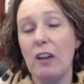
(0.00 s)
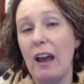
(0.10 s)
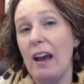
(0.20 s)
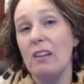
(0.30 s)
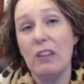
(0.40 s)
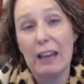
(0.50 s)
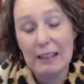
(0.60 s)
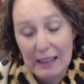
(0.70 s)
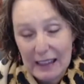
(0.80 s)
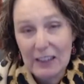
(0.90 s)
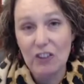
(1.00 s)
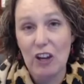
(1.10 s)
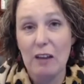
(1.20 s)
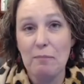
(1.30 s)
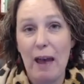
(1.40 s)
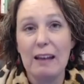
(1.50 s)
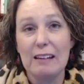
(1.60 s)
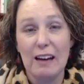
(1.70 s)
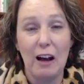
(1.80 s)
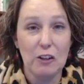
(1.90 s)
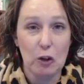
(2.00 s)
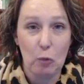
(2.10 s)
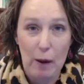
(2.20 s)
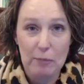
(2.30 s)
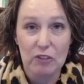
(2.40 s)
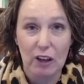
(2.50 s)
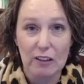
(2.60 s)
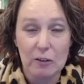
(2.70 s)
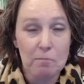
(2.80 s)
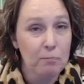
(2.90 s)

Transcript: as a lead gen magnet on your website.